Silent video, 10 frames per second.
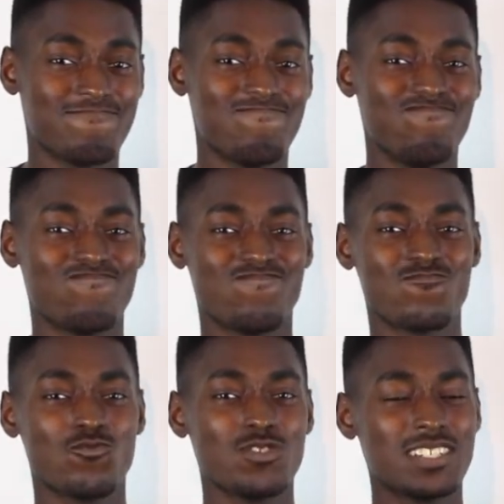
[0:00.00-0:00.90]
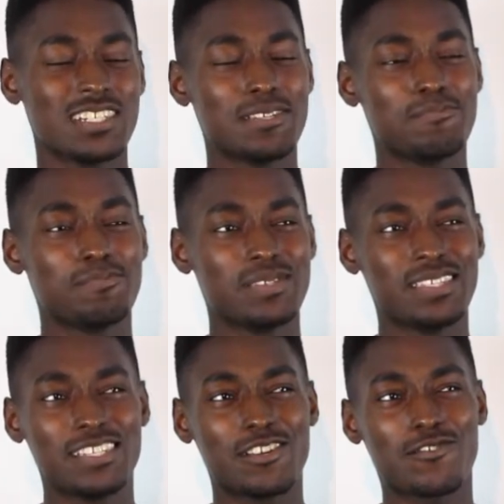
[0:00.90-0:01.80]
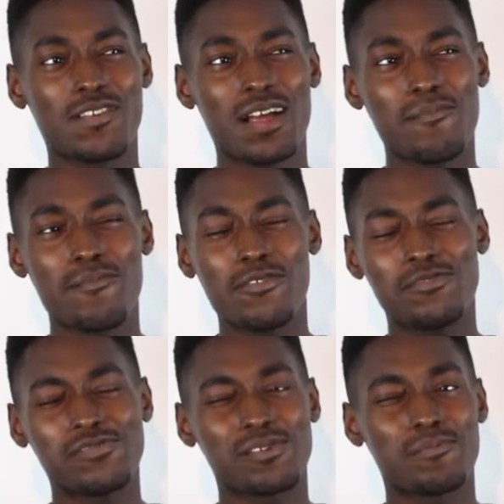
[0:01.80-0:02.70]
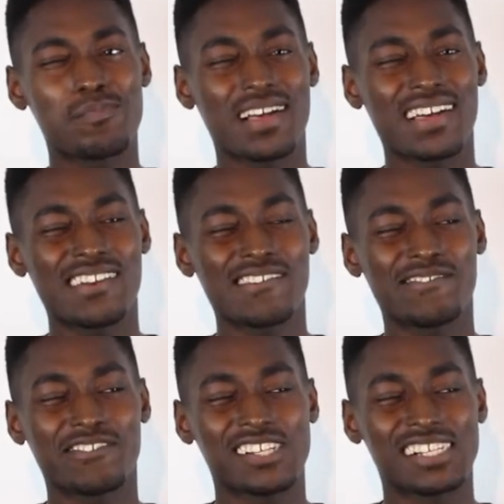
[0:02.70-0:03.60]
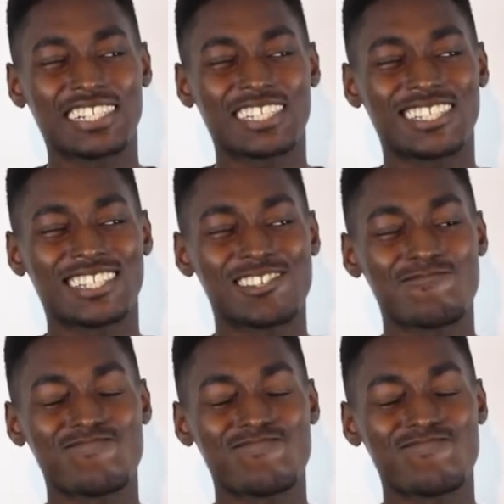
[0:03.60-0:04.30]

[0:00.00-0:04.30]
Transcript: What should it be? Crown moves or panna first?